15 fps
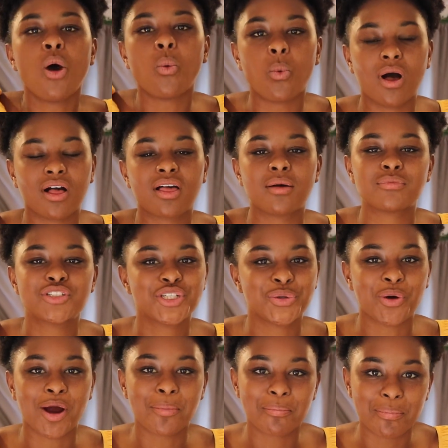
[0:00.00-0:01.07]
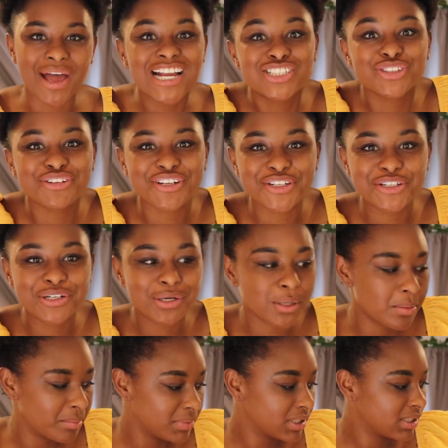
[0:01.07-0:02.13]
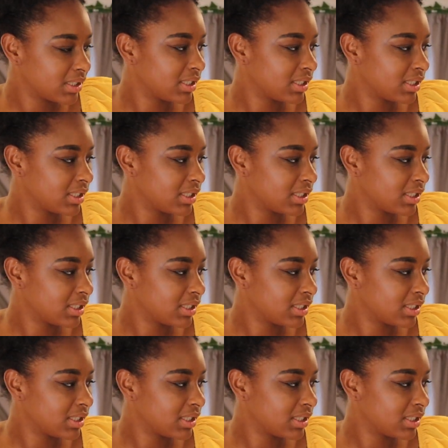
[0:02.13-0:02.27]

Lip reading: Welcome to our bedroom!